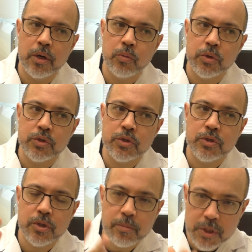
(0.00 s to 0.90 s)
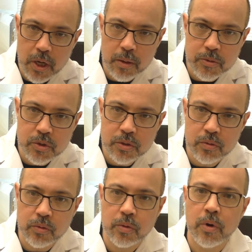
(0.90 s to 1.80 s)
which sometimes
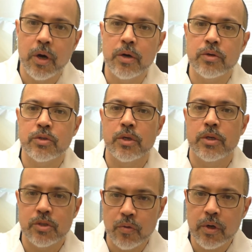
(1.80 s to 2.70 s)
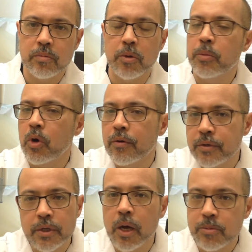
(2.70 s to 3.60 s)
requires hysterectomy, but
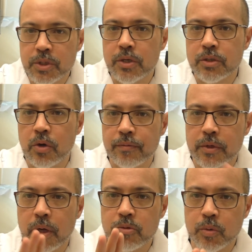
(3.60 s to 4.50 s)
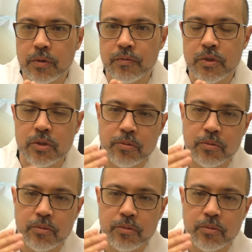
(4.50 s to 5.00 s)
oftentimes doesn't. Oftentimes we can fix the